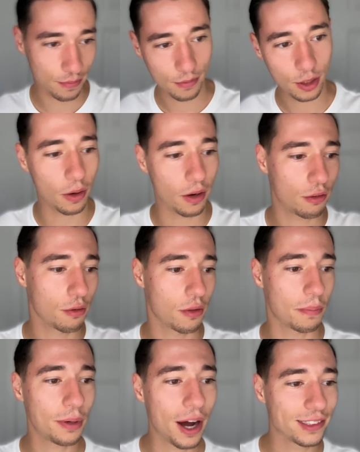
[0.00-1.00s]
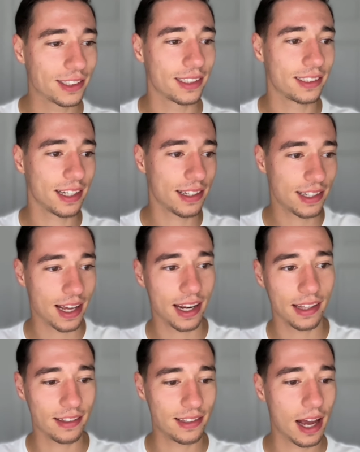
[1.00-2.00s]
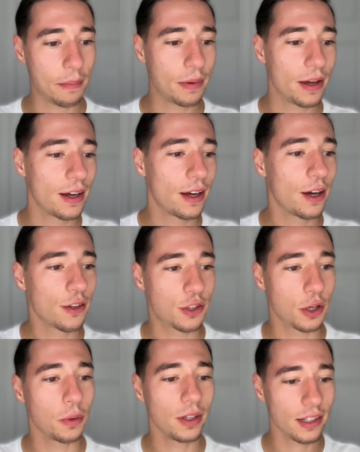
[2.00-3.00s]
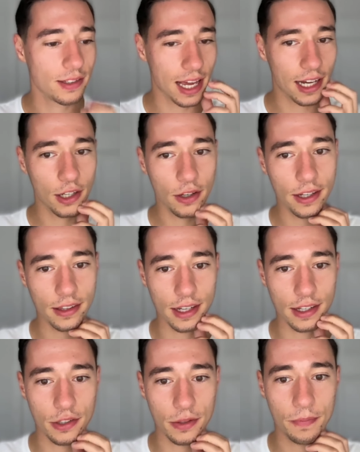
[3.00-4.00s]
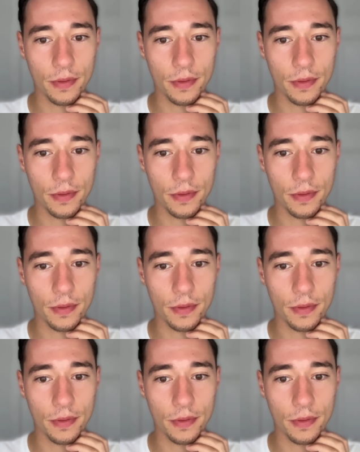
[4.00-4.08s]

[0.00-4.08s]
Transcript: going through the process, setting this up. So let's take a look at this.